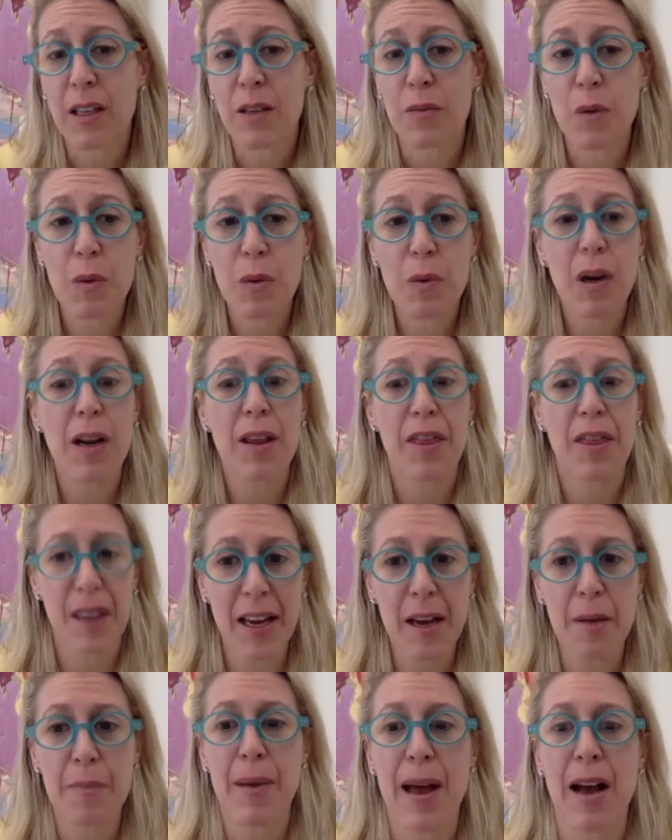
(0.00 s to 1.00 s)
We want to
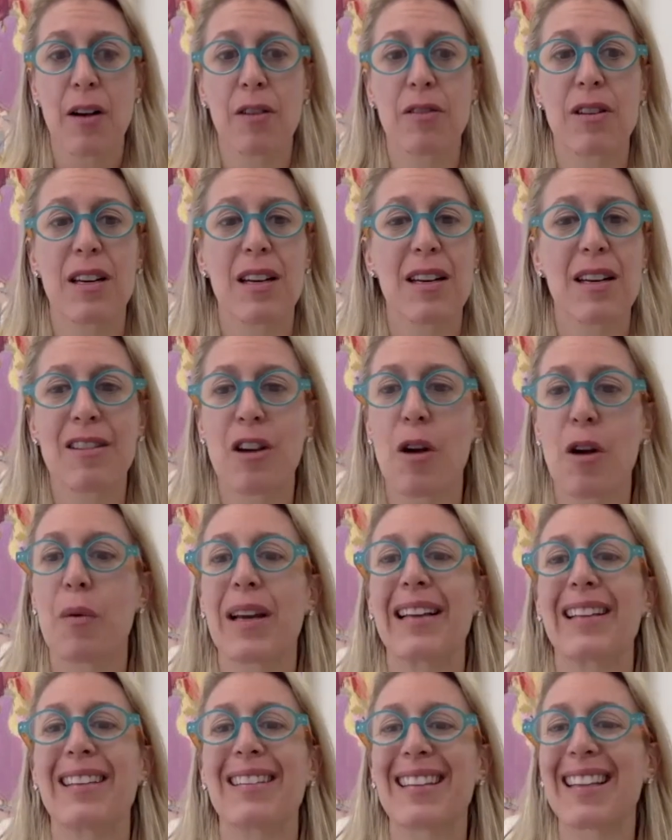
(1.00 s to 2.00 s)
think about
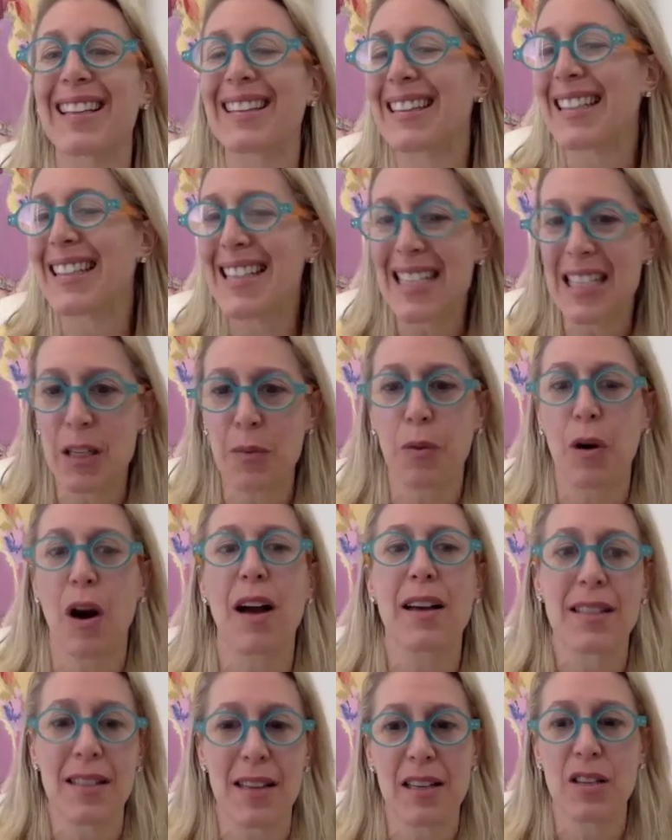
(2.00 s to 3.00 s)
going the least
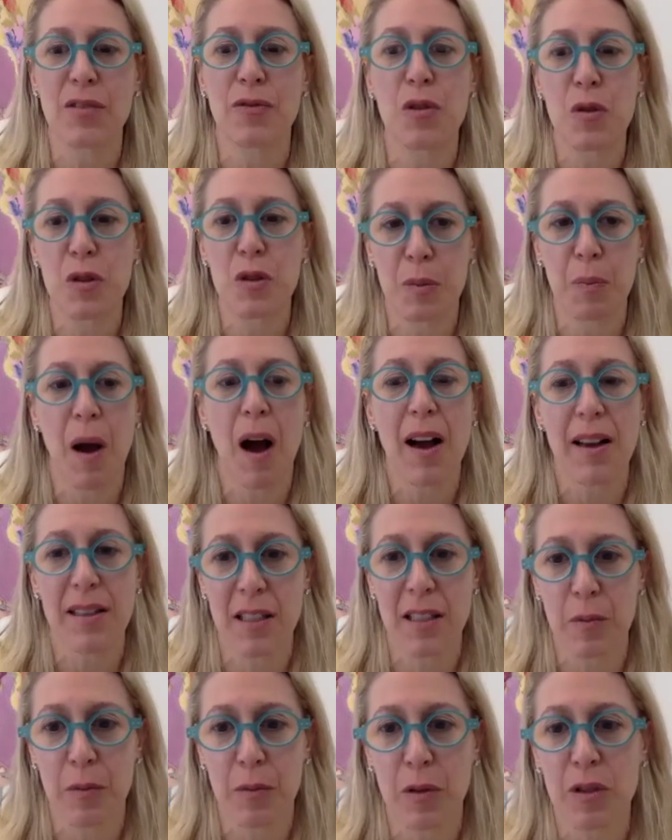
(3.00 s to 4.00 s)
processed foods
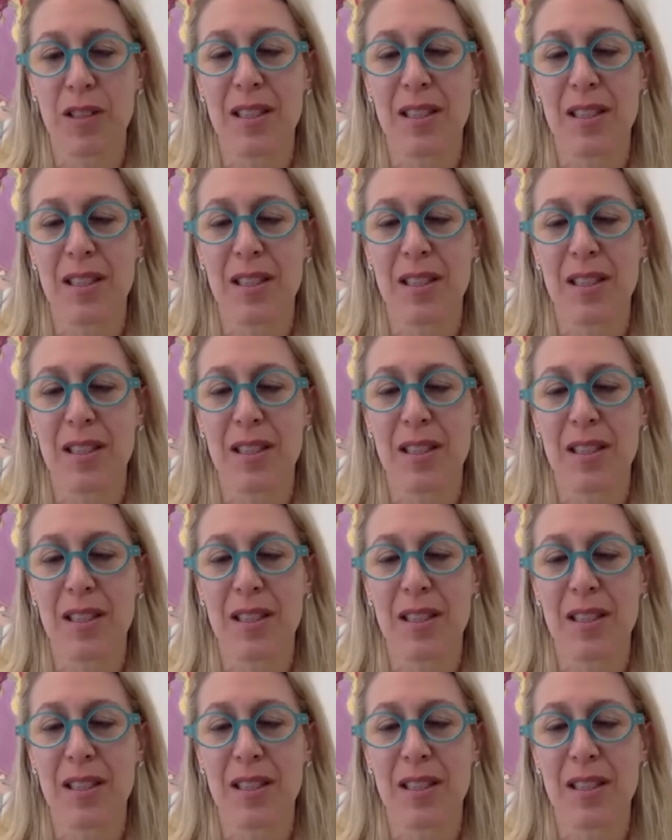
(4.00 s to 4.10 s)
possible.